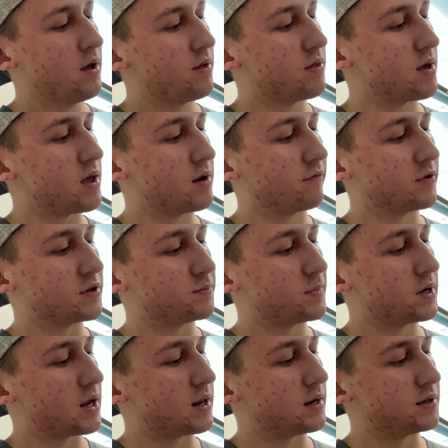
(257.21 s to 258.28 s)
the
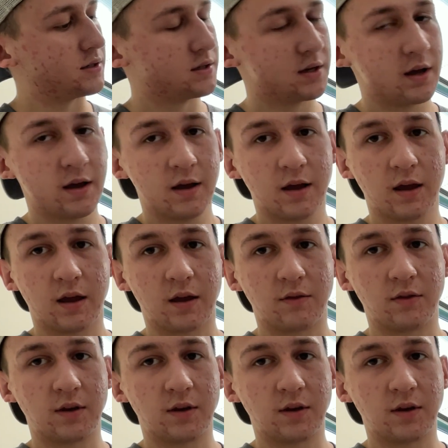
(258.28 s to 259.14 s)
infraspinatus and